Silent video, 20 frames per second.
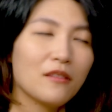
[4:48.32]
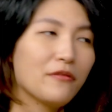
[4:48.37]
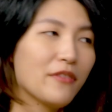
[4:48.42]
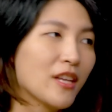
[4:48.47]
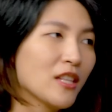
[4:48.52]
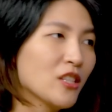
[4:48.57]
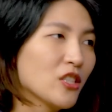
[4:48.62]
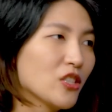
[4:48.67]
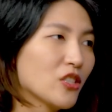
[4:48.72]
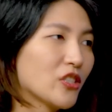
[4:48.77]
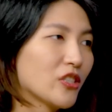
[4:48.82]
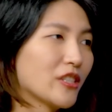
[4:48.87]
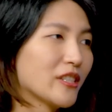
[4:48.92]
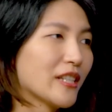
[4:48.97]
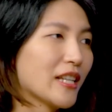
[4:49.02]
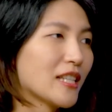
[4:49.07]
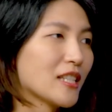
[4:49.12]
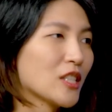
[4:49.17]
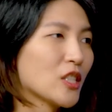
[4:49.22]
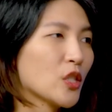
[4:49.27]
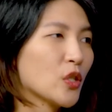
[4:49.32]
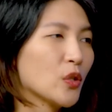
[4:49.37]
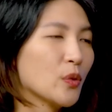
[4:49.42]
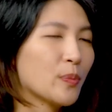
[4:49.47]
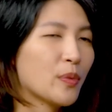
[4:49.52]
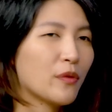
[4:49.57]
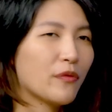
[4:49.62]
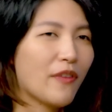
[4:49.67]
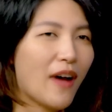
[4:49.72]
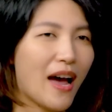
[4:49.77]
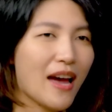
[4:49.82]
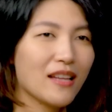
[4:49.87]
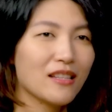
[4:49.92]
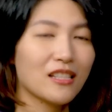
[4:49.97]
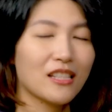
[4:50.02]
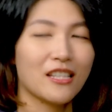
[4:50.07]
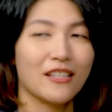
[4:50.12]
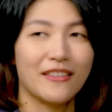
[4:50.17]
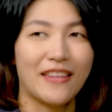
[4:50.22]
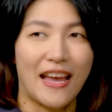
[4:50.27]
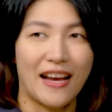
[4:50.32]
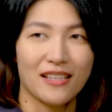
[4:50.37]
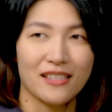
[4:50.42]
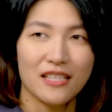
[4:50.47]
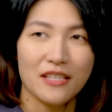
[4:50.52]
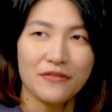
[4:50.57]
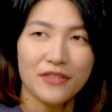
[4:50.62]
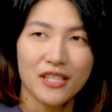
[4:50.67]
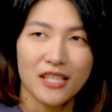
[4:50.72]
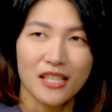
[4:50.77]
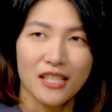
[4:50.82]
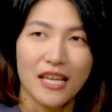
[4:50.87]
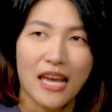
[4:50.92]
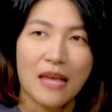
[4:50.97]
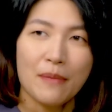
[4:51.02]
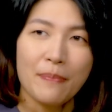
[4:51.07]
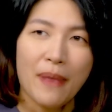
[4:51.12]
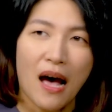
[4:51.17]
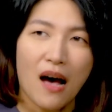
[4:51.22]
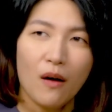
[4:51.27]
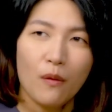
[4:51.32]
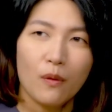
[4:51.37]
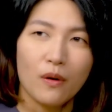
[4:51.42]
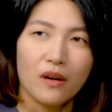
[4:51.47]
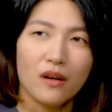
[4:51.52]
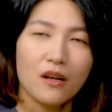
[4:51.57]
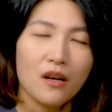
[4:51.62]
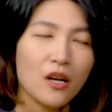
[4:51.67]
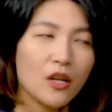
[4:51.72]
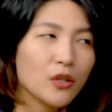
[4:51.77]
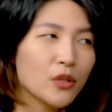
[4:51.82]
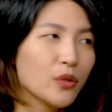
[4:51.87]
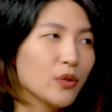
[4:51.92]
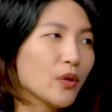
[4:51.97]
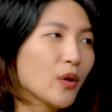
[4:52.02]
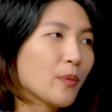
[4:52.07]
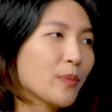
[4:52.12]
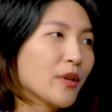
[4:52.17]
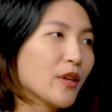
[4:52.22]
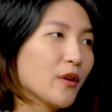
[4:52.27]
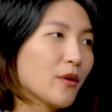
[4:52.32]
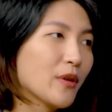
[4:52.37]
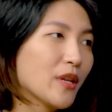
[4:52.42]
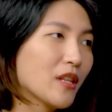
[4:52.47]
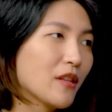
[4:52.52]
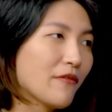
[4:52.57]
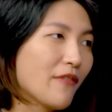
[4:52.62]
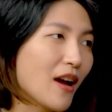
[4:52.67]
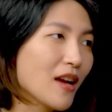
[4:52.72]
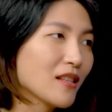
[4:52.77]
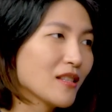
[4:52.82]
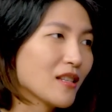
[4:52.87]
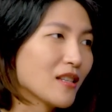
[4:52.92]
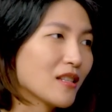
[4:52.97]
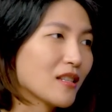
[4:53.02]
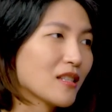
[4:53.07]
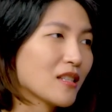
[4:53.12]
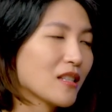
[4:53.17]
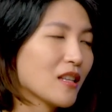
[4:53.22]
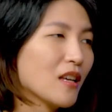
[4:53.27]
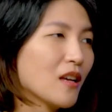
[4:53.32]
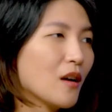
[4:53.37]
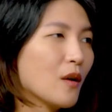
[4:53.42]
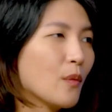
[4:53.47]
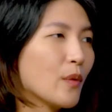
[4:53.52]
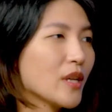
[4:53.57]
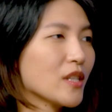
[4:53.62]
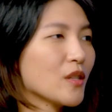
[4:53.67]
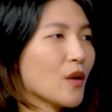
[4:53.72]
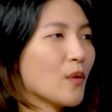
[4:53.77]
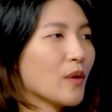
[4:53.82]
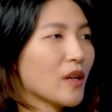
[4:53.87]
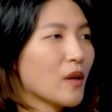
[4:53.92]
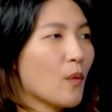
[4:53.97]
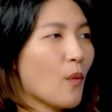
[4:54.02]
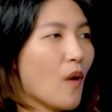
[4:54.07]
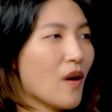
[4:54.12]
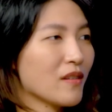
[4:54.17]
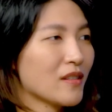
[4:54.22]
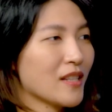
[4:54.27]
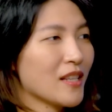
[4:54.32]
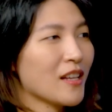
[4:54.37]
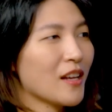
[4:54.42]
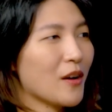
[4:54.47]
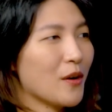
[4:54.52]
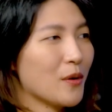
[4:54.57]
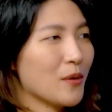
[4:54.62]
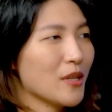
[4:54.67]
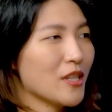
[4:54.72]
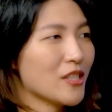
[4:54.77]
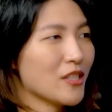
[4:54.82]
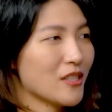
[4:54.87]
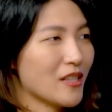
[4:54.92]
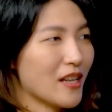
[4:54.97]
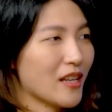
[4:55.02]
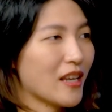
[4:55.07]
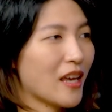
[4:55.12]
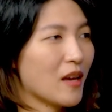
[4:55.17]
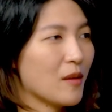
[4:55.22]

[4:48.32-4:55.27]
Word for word: advantage is to provide the connectivity and power to your PoE devices with only one single Ethernet